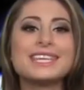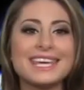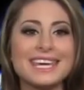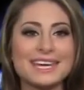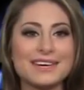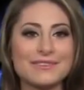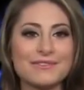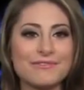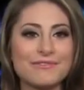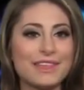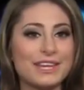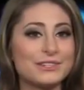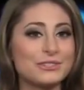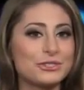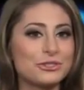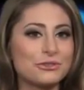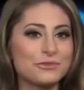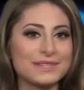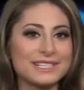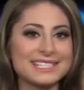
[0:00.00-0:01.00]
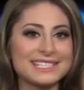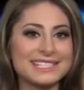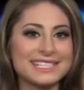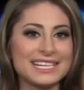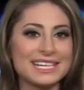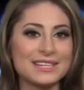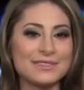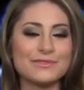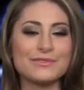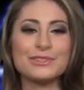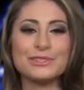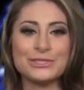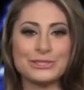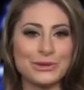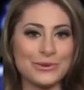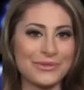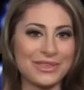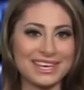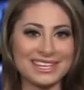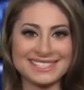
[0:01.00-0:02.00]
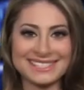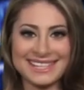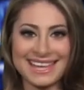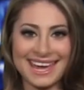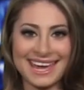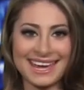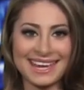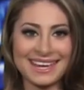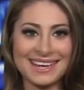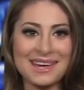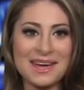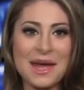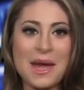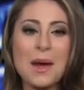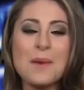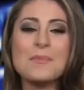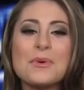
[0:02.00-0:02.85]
to give than to receive, so they say.